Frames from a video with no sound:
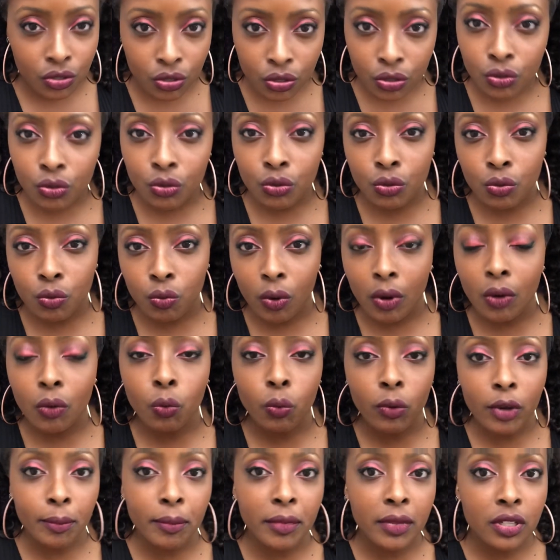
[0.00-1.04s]
to
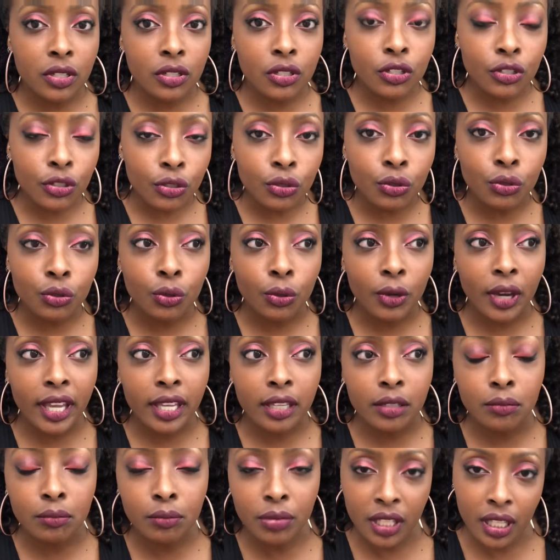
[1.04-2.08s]
what women do
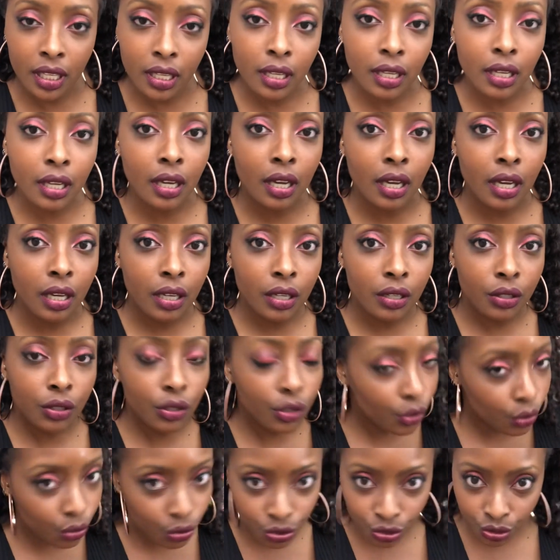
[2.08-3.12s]
in being
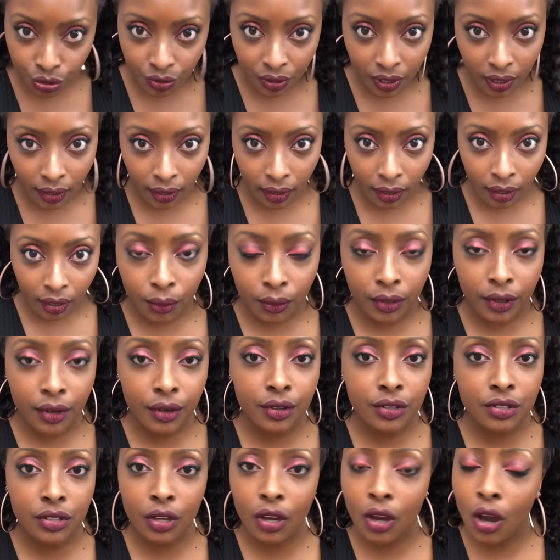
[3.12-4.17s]
nurturing.
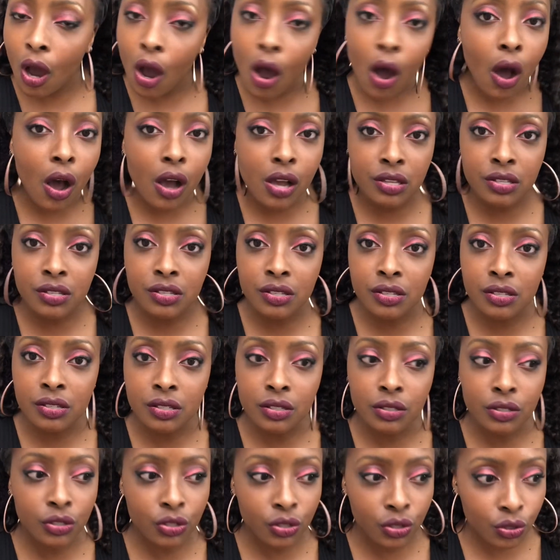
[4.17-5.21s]
There is a
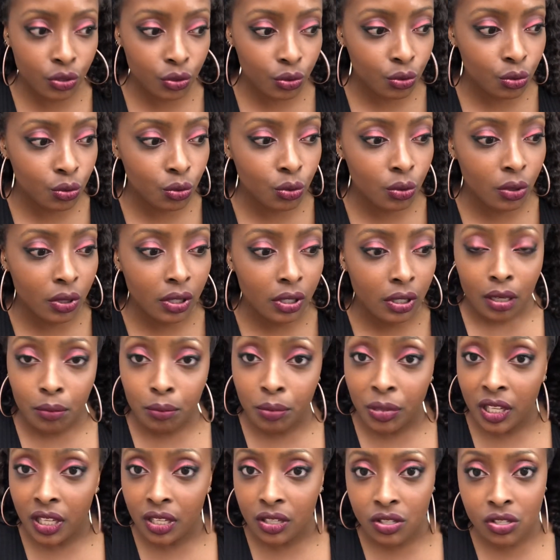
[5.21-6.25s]
cost to
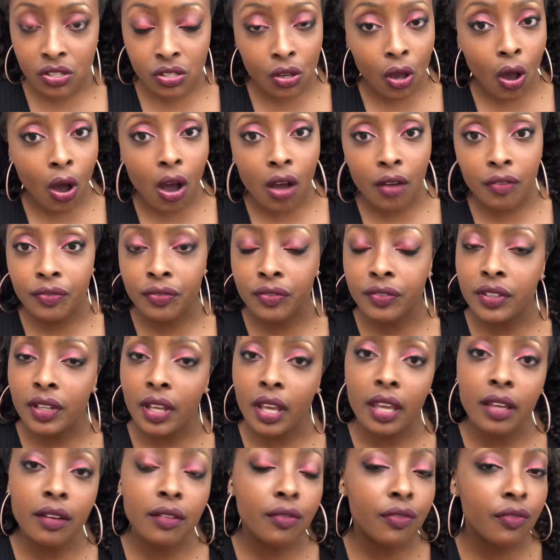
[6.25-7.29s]
being soft
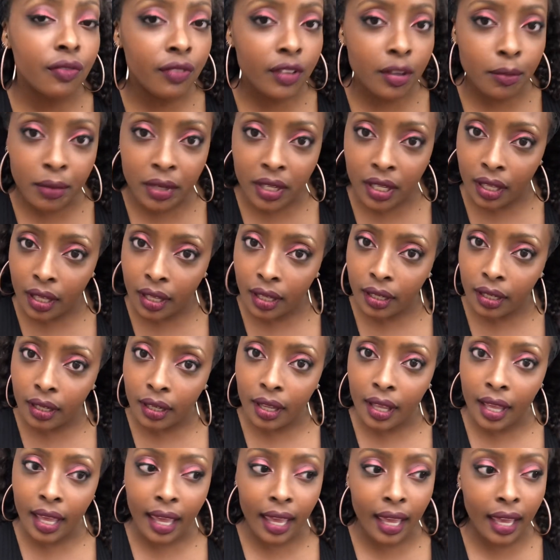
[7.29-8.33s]
and
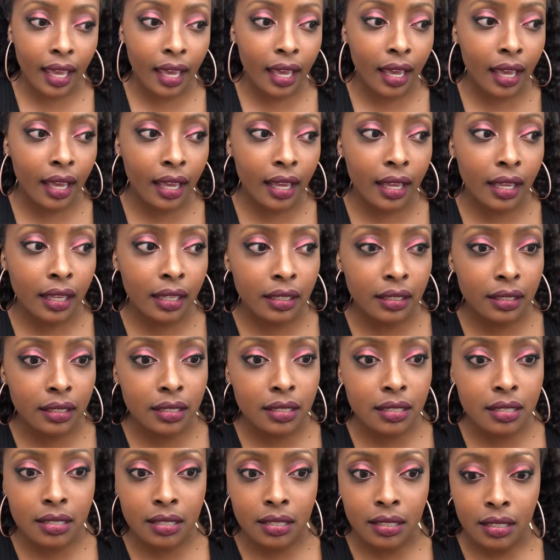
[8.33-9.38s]
feminine
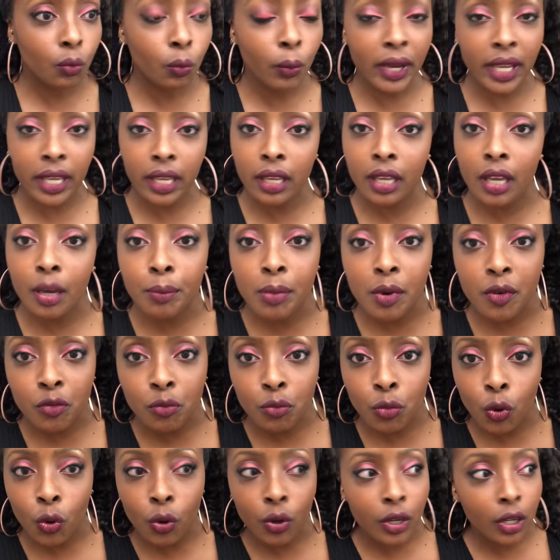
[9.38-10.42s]
and waking up every
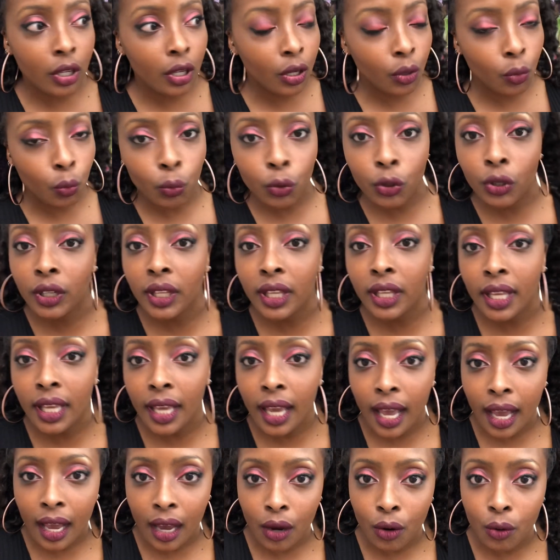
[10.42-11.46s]
morning and working
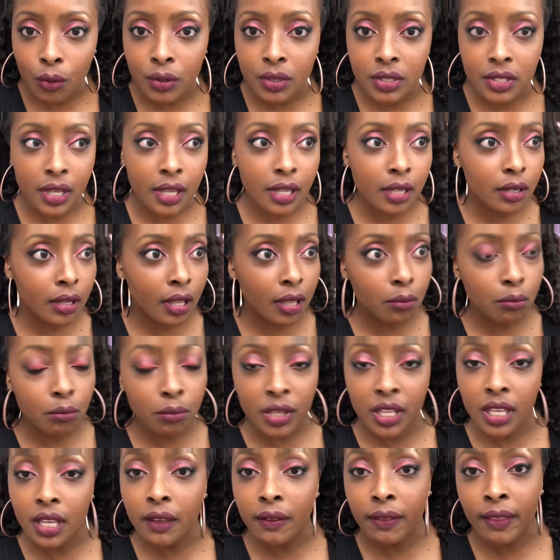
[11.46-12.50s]
out and
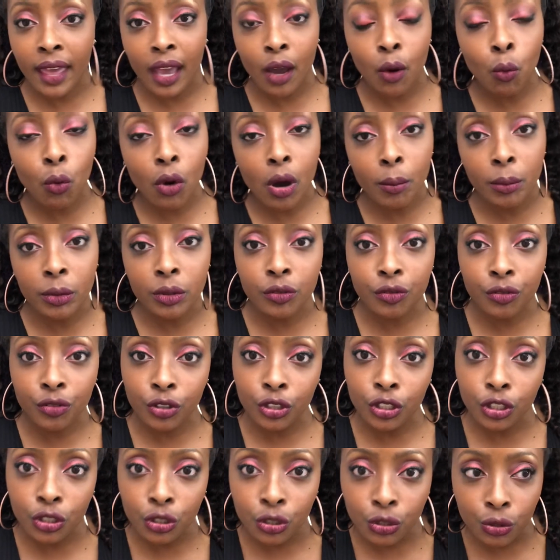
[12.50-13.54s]
being that woman for
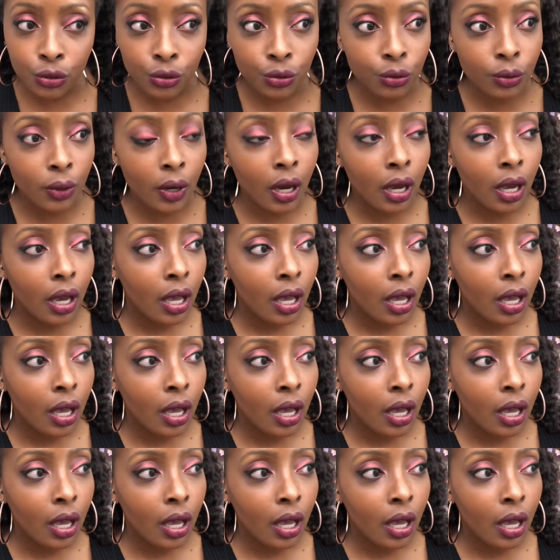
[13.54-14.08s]
you.